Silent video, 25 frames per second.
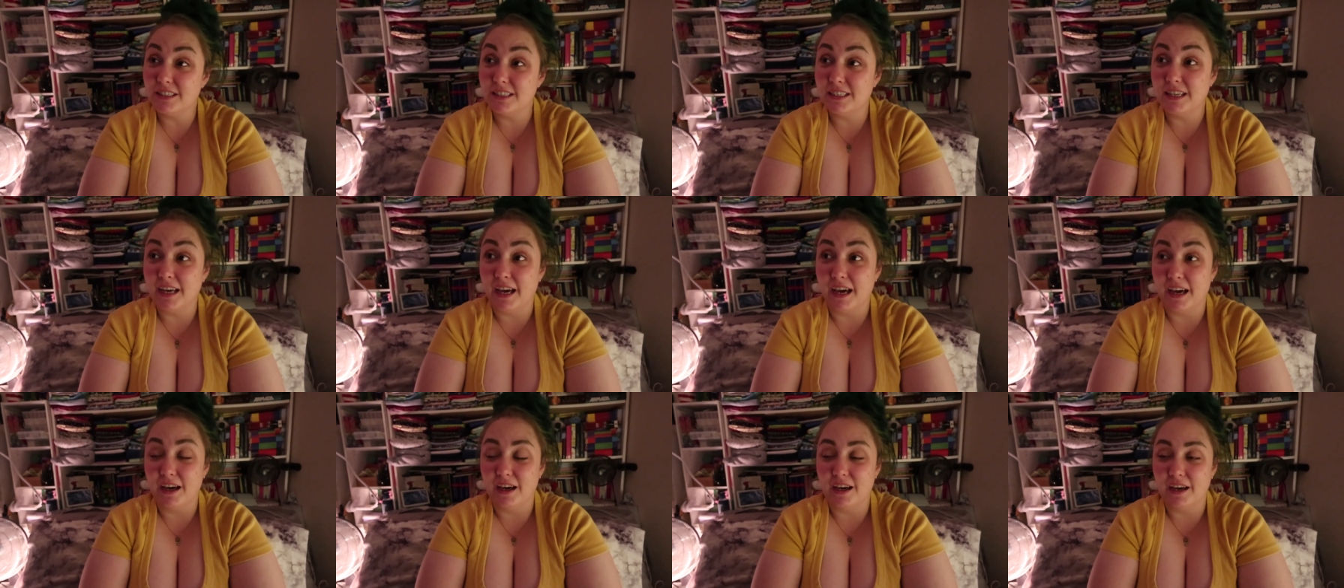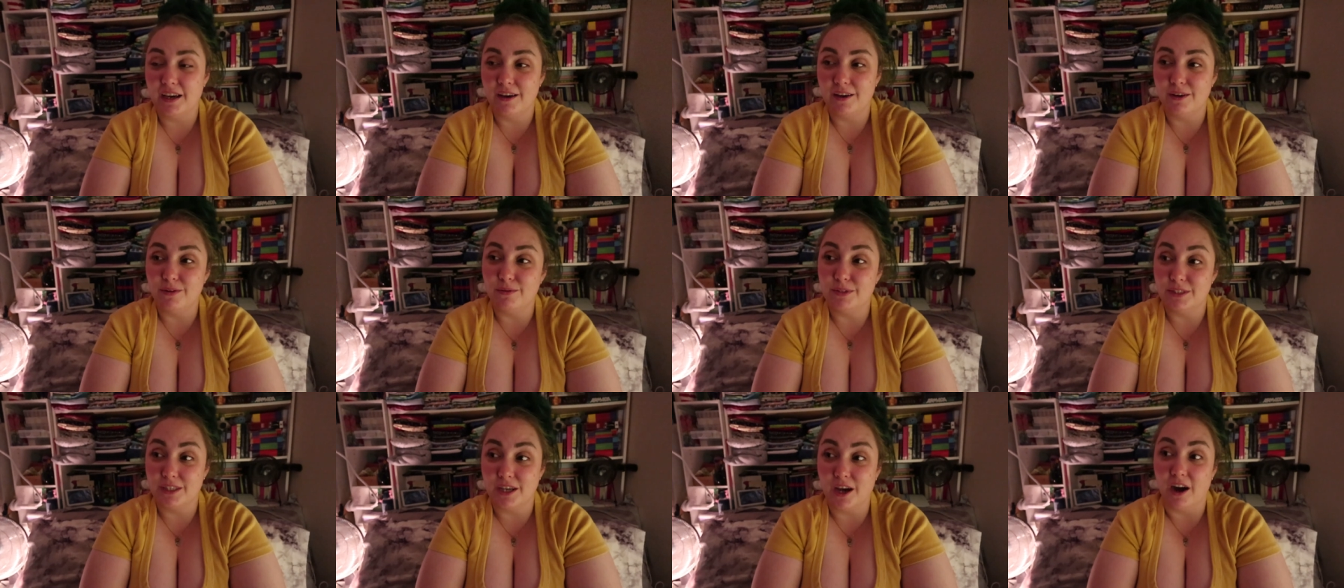Today
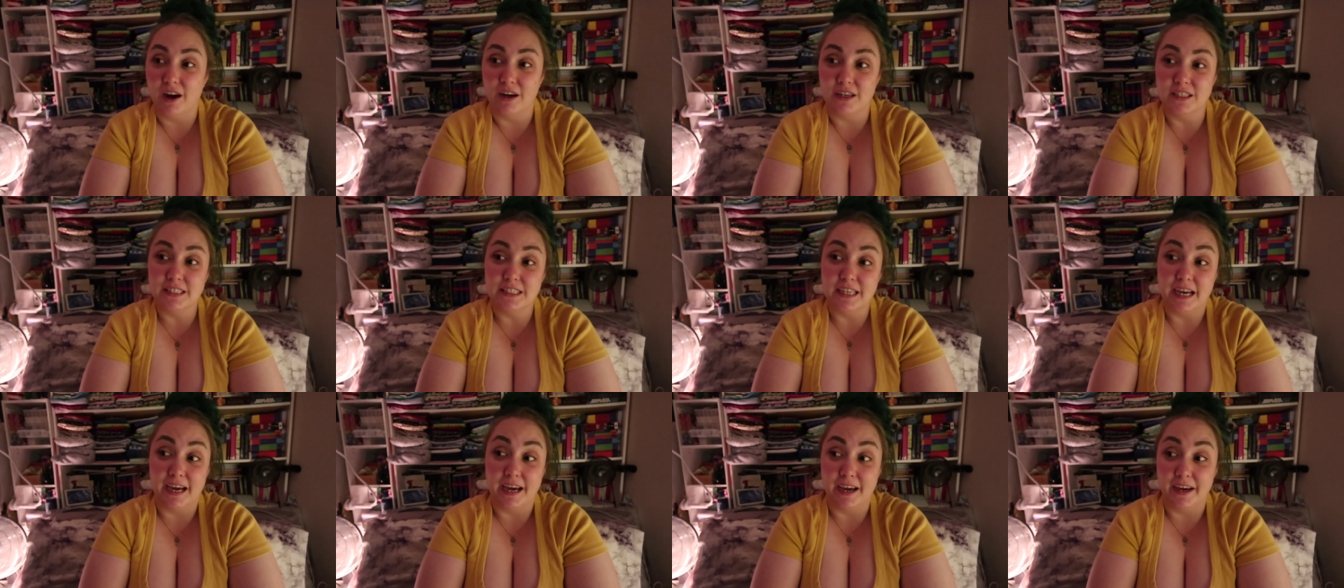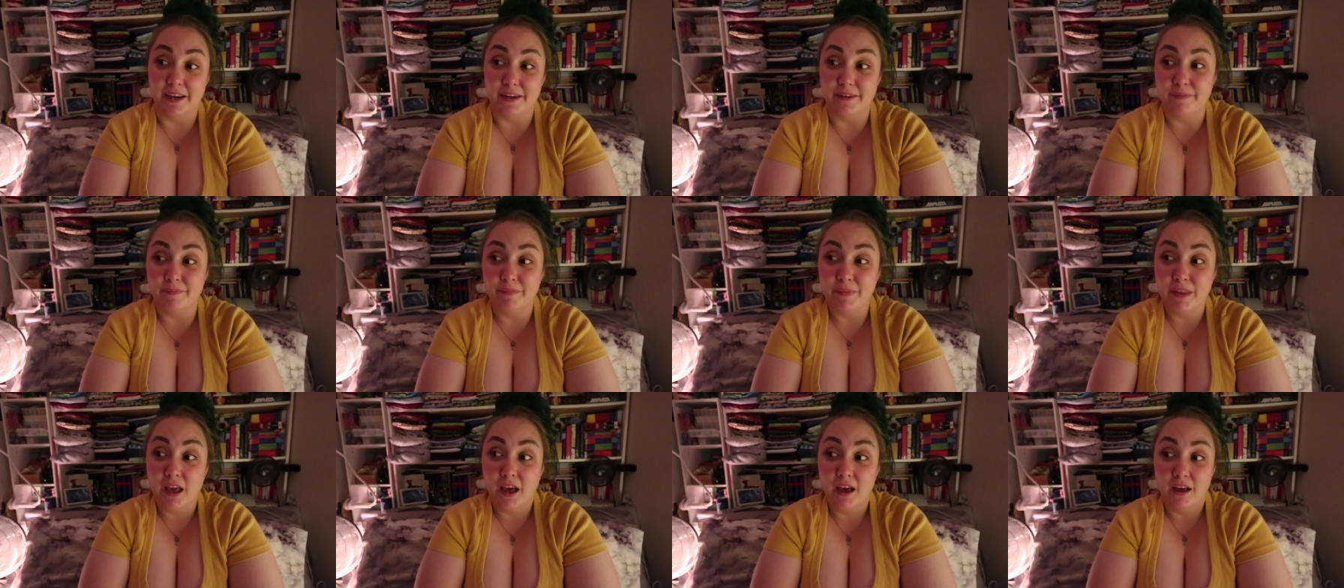was a hard day.
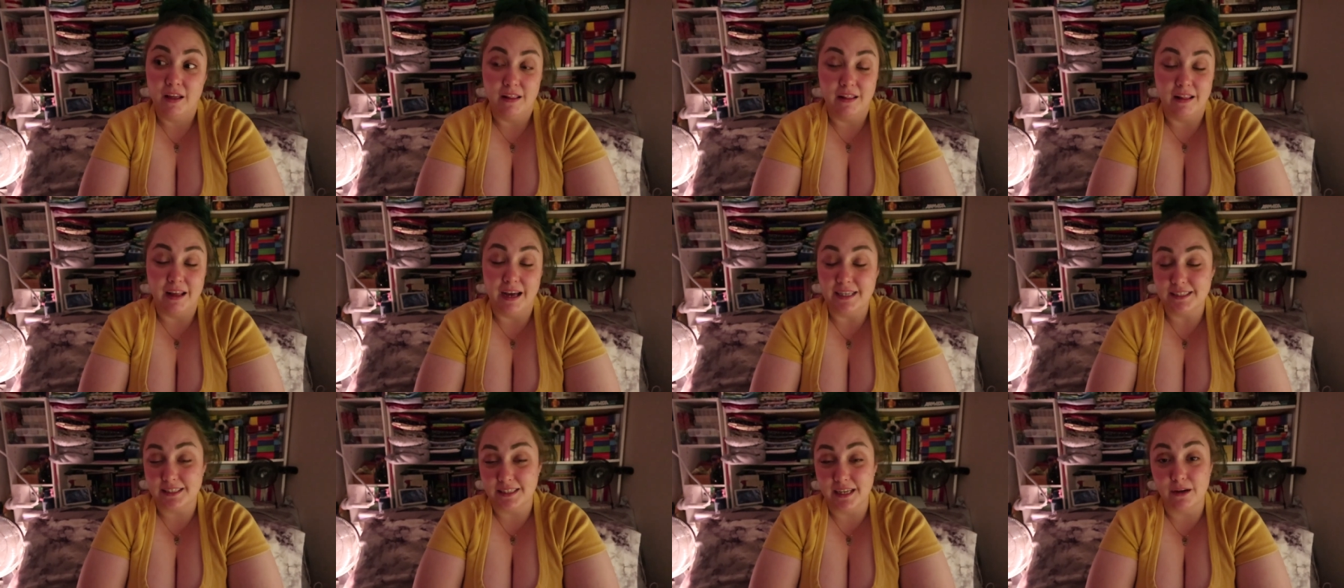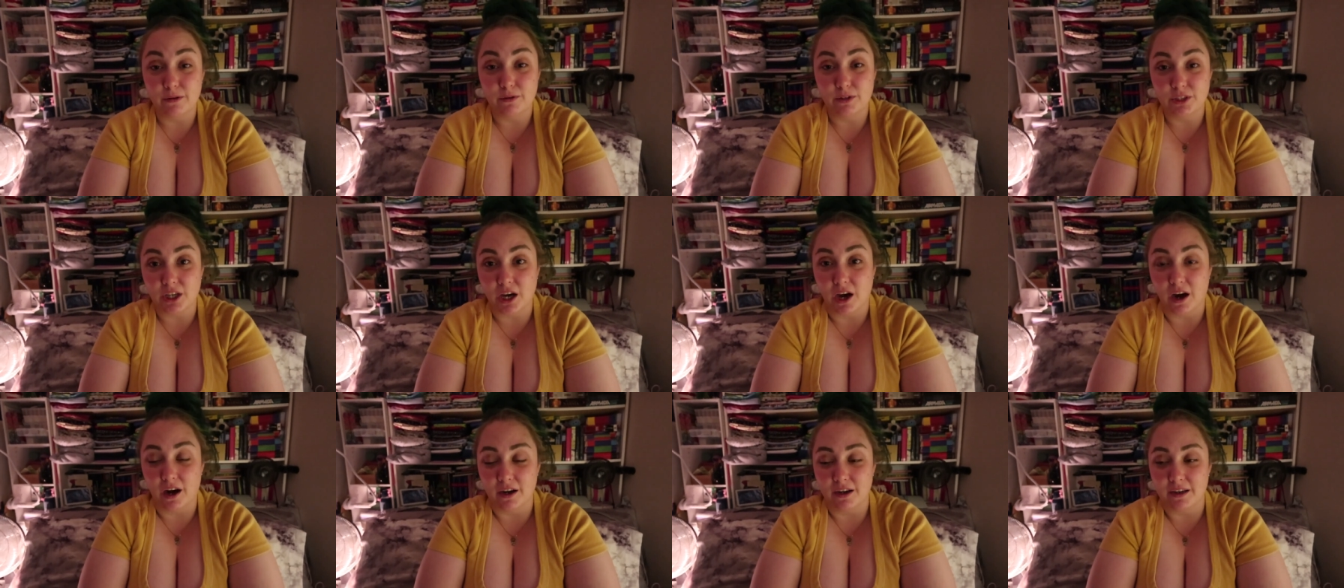Last night
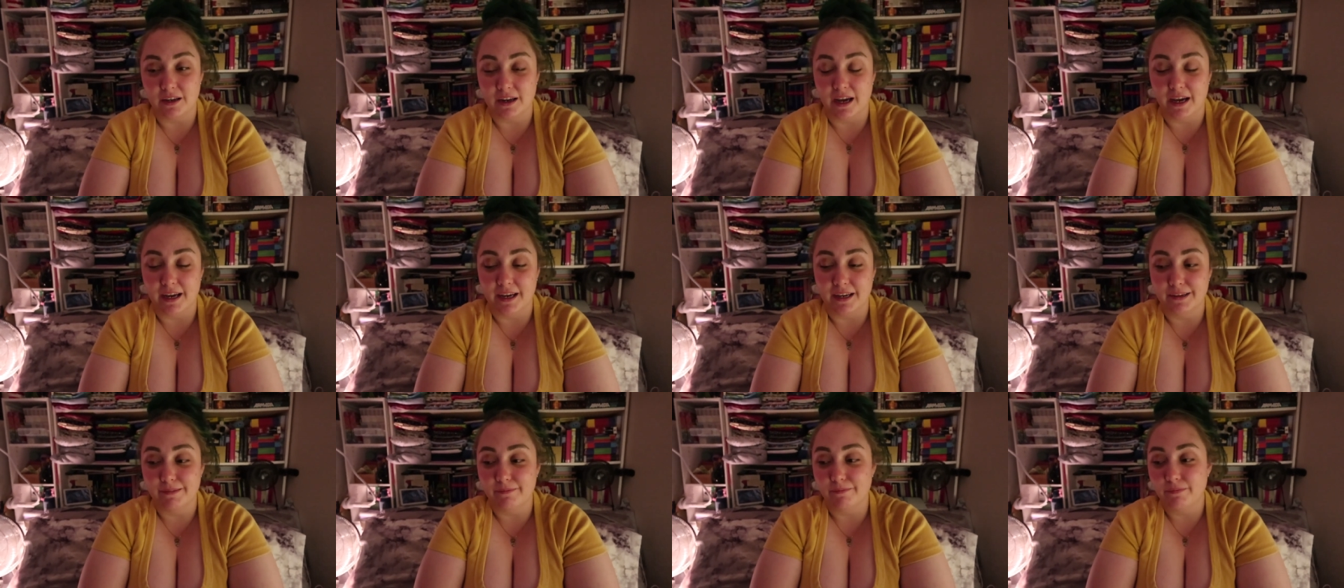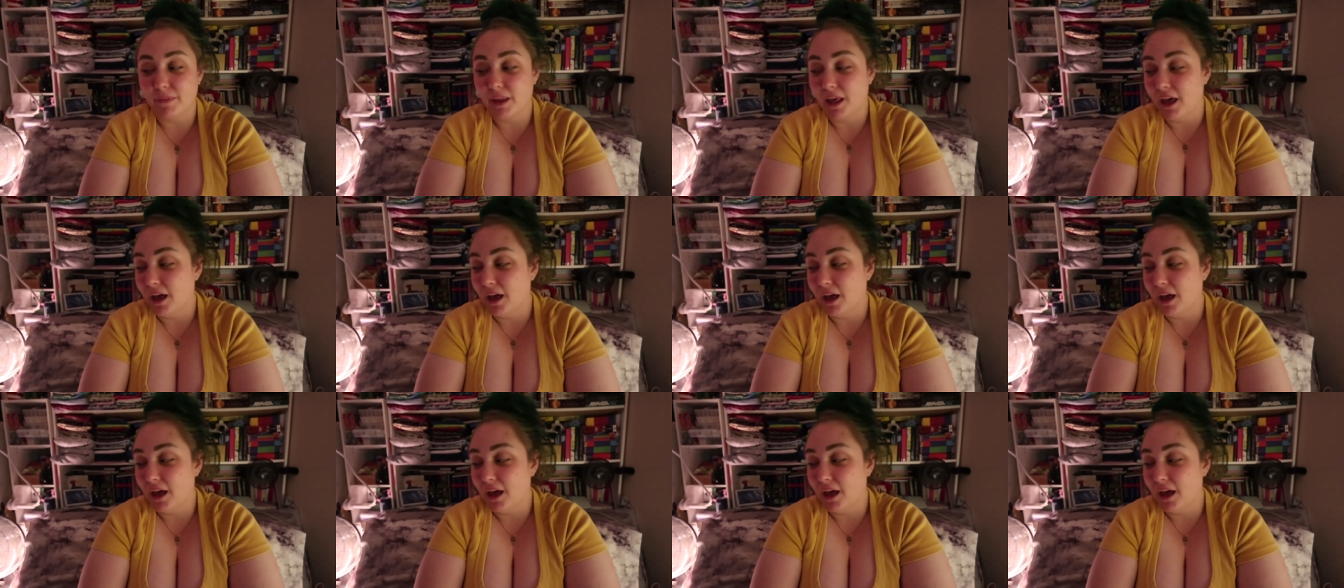was a hard night.